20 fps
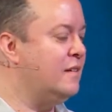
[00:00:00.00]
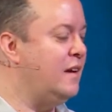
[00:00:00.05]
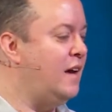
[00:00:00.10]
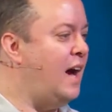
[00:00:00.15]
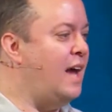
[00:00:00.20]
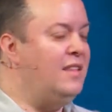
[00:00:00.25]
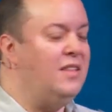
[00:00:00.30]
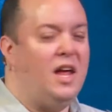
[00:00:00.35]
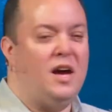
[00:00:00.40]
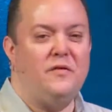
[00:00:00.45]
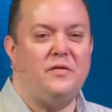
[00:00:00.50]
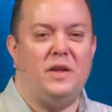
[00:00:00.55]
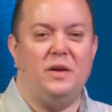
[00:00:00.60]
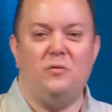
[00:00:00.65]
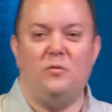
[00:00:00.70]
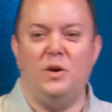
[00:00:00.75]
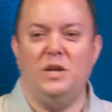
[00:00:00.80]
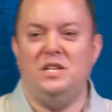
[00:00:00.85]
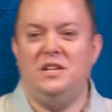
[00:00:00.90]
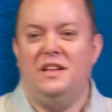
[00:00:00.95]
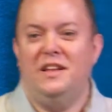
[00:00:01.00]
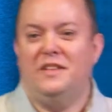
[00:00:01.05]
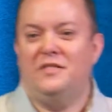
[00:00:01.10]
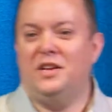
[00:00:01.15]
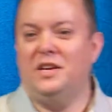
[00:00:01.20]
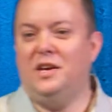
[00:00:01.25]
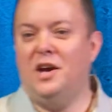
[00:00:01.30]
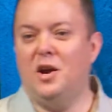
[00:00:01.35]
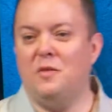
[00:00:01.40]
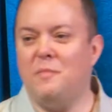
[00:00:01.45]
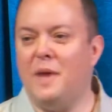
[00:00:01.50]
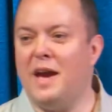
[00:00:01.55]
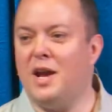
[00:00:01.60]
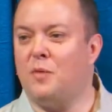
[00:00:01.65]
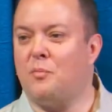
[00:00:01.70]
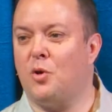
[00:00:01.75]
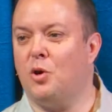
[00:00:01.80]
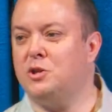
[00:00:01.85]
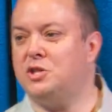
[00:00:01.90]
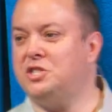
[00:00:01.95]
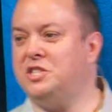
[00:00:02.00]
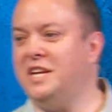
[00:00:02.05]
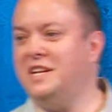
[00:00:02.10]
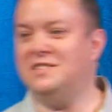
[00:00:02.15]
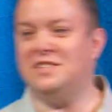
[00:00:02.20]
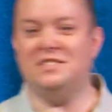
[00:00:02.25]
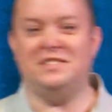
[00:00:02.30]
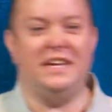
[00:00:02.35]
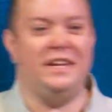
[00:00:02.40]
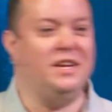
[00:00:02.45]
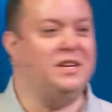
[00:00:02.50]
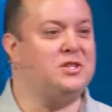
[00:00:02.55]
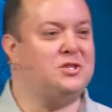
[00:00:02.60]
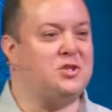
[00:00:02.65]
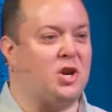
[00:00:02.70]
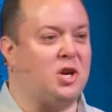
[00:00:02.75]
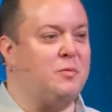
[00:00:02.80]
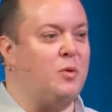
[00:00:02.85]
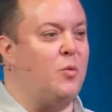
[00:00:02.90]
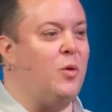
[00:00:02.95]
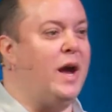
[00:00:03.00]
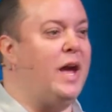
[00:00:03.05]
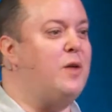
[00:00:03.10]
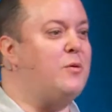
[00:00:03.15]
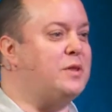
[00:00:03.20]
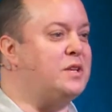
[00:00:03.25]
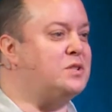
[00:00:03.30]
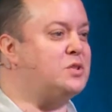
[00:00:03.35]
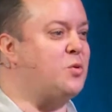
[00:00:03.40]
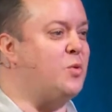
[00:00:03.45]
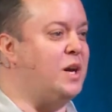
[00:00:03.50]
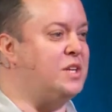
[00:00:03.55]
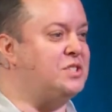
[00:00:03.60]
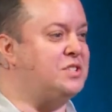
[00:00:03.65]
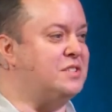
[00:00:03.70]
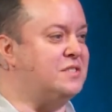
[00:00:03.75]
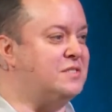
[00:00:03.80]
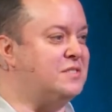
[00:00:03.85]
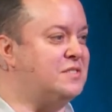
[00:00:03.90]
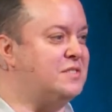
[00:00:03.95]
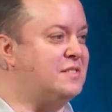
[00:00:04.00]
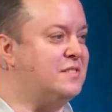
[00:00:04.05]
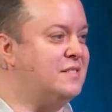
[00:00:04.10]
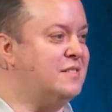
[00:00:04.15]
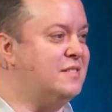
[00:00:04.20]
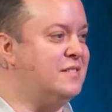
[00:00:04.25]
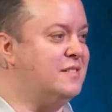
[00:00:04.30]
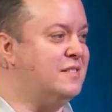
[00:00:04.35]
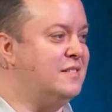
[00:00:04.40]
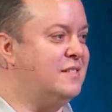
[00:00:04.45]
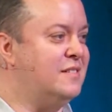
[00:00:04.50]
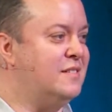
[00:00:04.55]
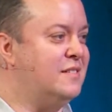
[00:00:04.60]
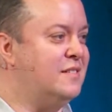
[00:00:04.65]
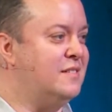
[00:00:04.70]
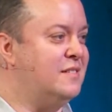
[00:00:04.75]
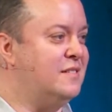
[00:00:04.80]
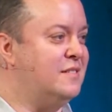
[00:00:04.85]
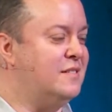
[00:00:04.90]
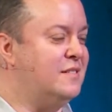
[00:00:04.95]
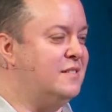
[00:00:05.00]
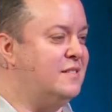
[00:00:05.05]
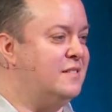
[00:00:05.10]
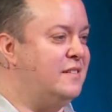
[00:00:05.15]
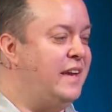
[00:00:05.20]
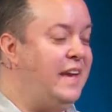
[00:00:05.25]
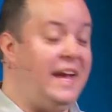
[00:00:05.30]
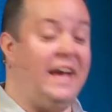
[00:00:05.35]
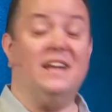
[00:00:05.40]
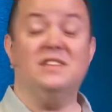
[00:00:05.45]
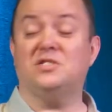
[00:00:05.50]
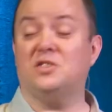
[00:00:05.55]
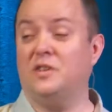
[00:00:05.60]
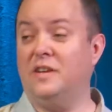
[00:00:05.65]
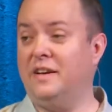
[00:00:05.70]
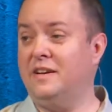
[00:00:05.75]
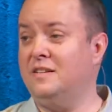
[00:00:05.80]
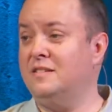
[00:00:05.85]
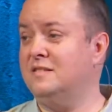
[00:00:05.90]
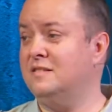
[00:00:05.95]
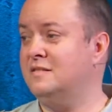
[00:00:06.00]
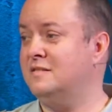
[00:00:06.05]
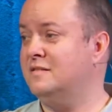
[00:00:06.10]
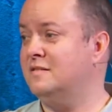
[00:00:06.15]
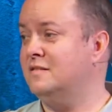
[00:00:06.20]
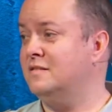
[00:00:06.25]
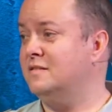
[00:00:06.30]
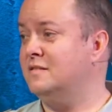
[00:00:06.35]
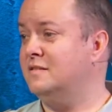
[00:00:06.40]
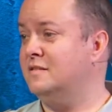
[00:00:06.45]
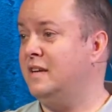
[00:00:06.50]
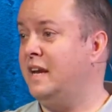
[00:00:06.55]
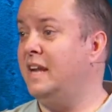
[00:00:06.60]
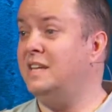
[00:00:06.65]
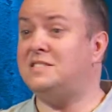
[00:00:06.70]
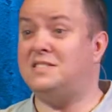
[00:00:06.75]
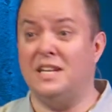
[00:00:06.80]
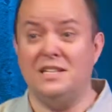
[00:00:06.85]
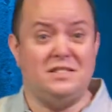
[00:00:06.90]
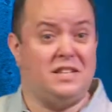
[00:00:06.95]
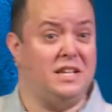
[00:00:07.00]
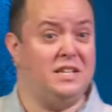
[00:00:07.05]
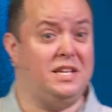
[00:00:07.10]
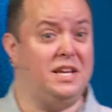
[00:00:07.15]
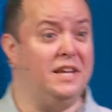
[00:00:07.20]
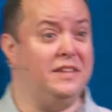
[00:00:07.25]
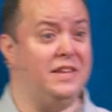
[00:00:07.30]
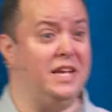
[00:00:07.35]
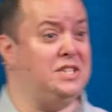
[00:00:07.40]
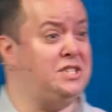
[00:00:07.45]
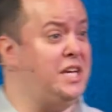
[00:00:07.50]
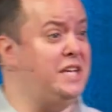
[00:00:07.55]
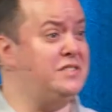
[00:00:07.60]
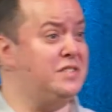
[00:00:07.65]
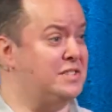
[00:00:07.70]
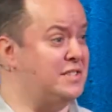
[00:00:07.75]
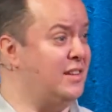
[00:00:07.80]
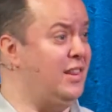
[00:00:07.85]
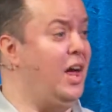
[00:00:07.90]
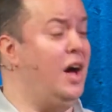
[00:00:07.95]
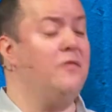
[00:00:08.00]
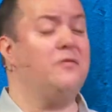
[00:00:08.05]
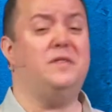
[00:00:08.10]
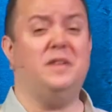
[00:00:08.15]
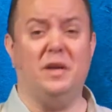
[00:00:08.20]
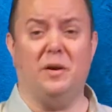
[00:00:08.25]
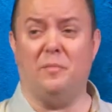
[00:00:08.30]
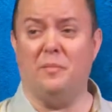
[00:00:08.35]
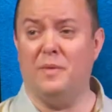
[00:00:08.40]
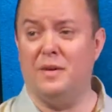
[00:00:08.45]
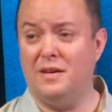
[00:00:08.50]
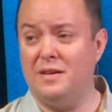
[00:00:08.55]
I love that when the young man approached Jesus, he didn't turn him away with his questions. He answered it. And it says that Jesus loved him.